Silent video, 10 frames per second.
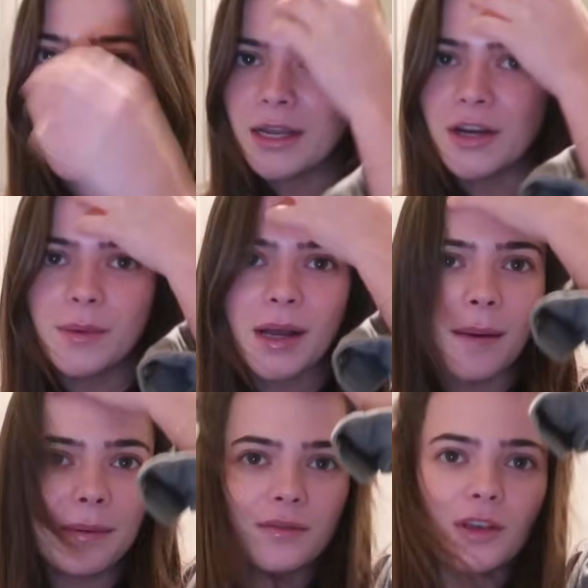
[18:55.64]
I know a
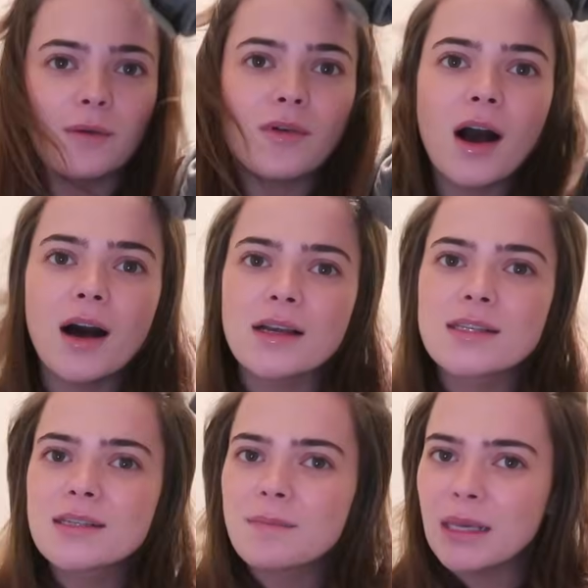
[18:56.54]
couple of you have
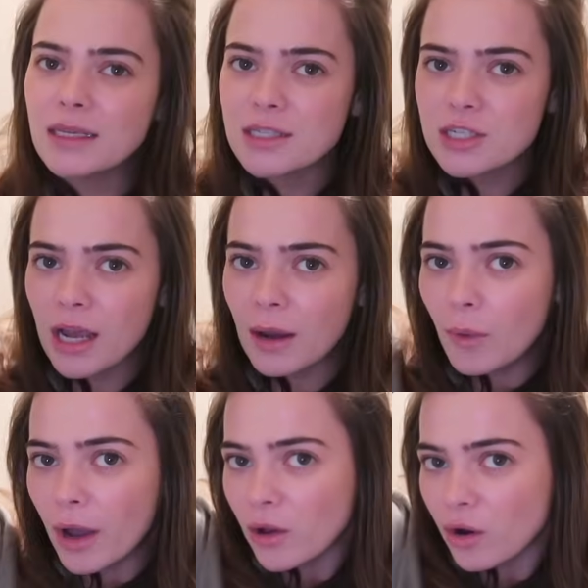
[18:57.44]
asked me to share
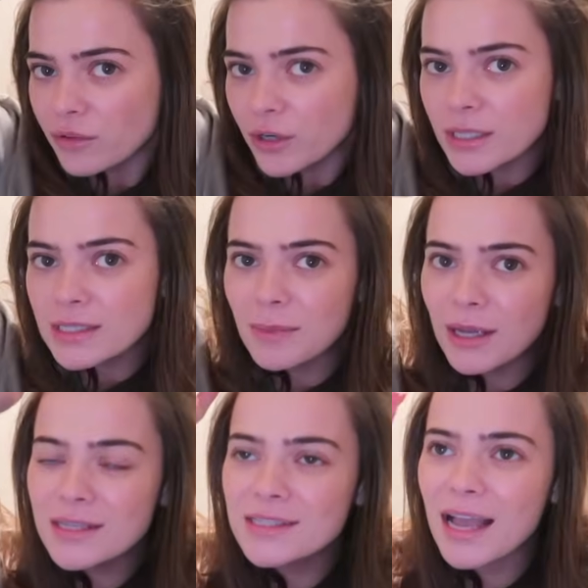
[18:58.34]
what I got for
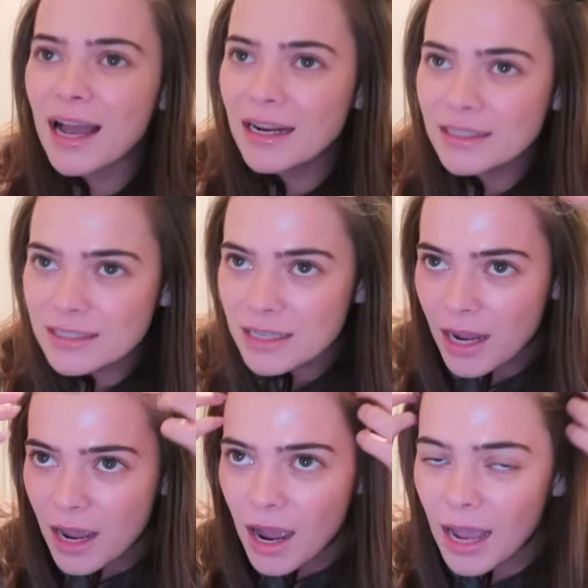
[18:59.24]
Christmas, and
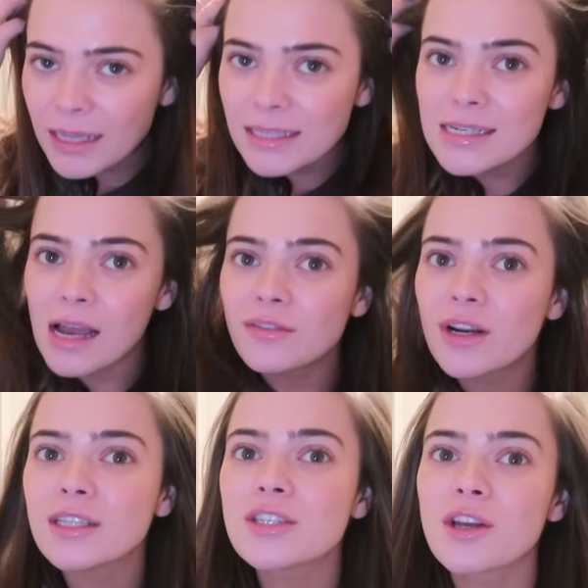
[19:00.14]
I can
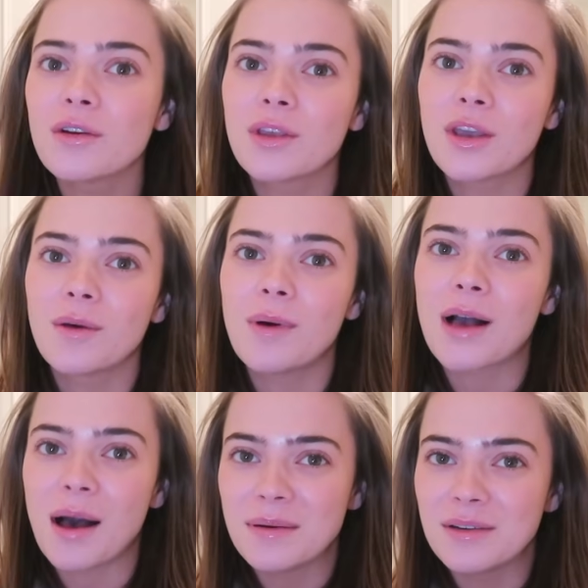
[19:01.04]
definitely show you a
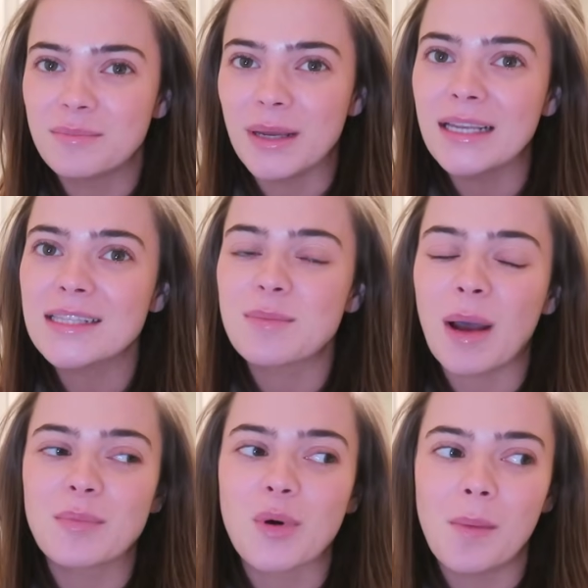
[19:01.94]
couple of bits,
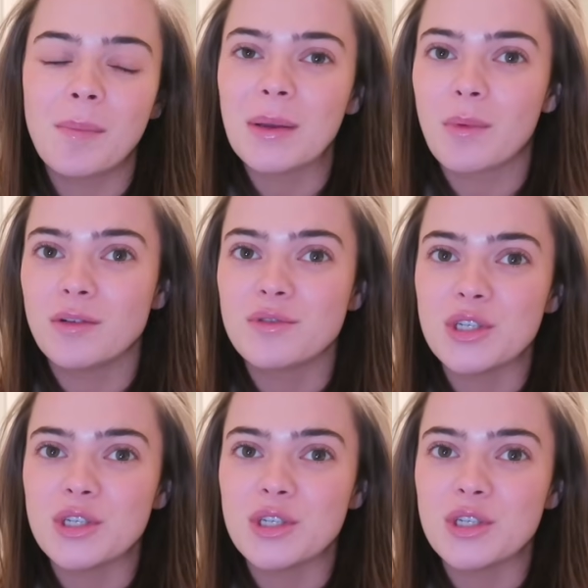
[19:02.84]
but I probably won't